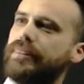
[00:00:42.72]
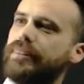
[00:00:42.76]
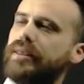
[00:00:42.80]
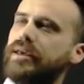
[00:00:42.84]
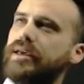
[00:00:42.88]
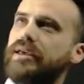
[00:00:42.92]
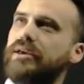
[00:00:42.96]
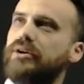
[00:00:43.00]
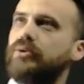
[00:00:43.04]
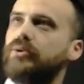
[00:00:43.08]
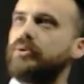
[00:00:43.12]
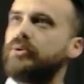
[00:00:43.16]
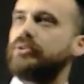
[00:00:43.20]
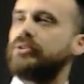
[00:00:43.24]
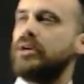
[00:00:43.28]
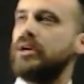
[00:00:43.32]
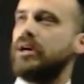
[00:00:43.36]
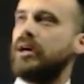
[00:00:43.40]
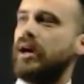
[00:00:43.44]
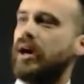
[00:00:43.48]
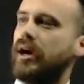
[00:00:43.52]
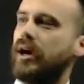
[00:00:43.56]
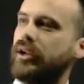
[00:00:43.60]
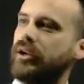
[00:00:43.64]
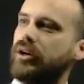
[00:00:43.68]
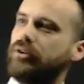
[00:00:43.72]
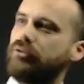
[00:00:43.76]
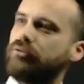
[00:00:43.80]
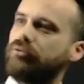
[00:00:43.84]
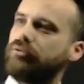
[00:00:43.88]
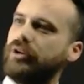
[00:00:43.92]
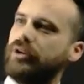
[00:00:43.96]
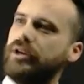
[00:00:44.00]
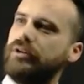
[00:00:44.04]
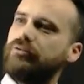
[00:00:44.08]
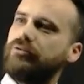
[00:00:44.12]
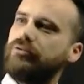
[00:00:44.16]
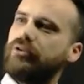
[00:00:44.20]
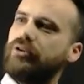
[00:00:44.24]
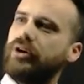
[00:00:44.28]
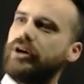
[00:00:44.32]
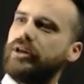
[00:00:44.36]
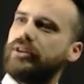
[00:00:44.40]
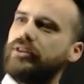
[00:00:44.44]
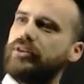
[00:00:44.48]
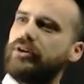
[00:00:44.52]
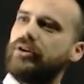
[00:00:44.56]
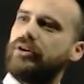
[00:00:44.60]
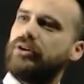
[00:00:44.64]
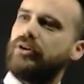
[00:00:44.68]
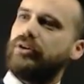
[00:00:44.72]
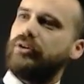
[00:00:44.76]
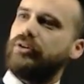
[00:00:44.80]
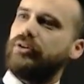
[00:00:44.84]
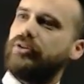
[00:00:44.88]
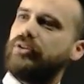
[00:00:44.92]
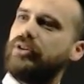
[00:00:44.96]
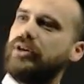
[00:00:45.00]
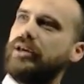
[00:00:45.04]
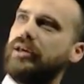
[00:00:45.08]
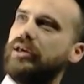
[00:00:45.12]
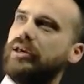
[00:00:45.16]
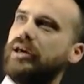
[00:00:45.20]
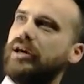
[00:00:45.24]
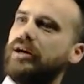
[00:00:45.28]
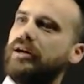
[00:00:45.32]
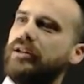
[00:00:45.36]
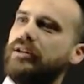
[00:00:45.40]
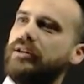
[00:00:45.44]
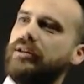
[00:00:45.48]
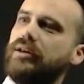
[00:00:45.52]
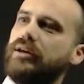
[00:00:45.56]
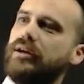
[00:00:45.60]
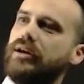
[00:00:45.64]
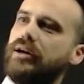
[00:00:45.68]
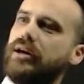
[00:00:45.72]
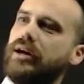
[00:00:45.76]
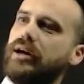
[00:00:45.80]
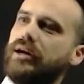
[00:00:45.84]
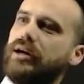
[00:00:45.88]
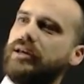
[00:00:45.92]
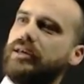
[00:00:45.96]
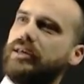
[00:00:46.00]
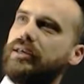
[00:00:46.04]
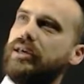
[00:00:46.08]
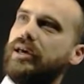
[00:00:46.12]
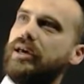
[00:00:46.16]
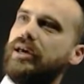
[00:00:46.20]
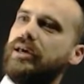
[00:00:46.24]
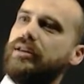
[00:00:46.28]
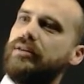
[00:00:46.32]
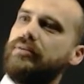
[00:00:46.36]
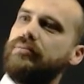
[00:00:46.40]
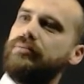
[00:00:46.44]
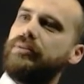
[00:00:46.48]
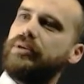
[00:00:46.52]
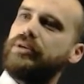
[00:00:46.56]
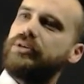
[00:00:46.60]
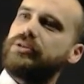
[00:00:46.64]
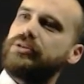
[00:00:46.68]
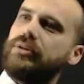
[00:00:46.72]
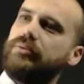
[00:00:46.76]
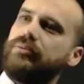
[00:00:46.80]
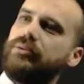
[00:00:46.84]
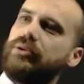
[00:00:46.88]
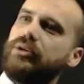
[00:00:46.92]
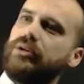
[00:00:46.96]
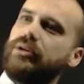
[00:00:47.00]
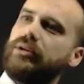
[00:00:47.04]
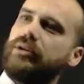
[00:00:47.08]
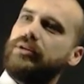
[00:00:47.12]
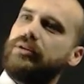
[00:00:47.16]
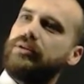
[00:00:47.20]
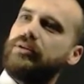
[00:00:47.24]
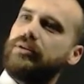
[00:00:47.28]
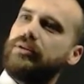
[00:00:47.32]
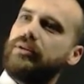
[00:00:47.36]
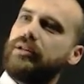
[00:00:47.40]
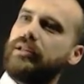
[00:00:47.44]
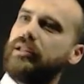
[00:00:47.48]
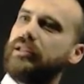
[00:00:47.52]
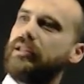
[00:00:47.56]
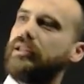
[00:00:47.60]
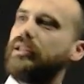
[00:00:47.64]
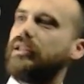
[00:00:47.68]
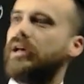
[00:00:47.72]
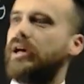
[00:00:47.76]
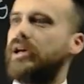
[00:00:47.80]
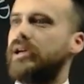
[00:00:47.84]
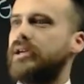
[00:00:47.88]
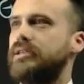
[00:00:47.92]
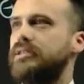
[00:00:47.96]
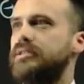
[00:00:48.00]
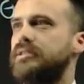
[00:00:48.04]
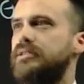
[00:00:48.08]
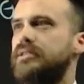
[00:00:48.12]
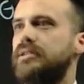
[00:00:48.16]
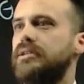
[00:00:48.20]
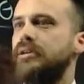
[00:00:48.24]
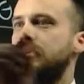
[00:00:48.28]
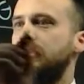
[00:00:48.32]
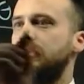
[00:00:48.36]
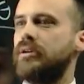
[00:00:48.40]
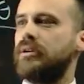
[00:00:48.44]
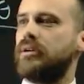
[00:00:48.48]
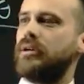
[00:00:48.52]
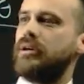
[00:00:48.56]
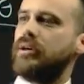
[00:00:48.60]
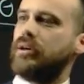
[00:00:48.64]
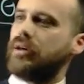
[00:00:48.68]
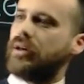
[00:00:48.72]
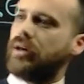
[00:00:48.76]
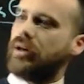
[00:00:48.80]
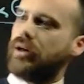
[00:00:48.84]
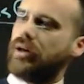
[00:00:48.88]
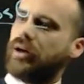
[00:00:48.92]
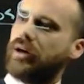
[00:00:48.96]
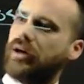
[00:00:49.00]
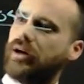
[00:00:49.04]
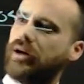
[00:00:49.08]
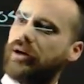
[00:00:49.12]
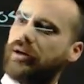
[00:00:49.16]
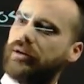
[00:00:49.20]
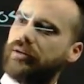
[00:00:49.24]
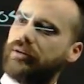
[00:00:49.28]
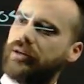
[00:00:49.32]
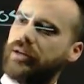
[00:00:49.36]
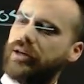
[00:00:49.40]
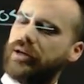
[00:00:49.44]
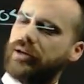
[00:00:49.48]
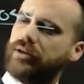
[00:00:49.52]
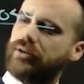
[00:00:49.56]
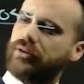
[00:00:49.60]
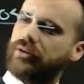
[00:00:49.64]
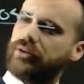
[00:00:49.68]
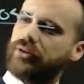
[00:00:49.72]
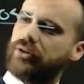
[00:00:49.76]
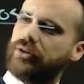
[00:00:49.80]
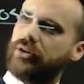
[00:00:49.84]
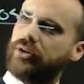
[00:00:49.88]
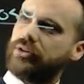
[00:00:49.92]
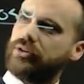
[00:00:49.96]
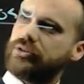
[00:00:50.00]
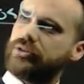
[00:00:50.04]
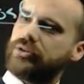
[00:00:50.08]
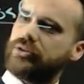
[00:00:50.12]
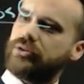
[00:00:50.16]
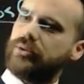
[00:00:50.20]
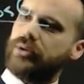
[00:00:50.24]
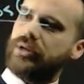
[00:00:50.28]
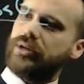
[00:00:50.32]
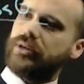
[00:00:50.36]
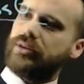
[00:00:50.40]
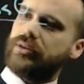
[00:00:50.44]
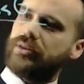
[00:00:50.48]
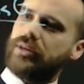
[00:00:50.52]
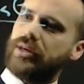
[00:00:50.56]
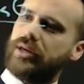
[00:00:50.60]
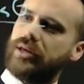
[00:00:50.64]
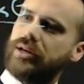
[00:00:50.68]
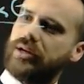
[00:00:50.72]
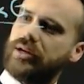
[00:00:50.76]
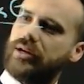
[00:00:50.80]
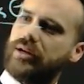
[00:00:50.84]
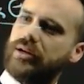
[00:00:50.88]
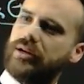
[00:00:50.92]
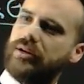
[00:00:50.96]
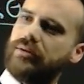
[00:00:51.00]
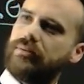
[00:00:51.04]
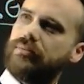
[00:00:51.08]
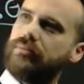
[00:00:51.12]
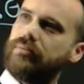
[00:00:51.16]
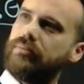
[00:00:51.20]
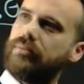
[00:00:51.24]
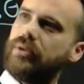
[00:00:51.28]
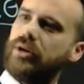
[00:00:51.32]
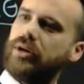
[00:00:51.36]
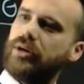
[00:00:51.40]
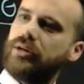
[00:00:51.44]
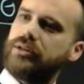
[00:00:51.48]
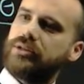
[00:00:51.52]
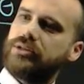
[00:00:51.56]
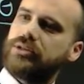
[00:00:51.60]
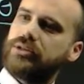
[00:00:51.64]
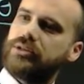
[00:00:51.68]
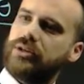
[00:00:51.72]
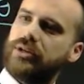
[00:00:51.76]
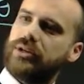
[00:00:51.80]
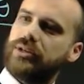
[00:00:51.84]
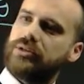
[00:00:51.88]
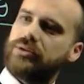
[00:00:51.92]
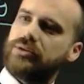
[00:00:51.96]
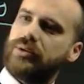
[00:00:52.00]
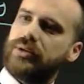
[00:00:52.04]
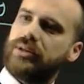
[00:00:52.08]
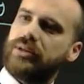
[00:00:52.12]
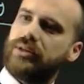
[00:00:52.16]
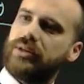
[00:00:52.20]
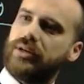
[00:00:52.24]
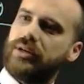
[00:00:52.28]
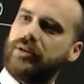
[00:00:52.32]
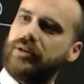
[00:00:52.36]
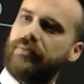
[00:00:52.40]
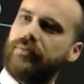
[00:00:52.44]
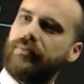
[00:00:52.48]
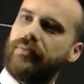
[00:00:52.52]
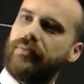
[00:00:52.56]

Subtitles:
equals, and I'll rewrite the whole thing out again because I'm not lazy. Now, cos squared theta minus sine squared theta.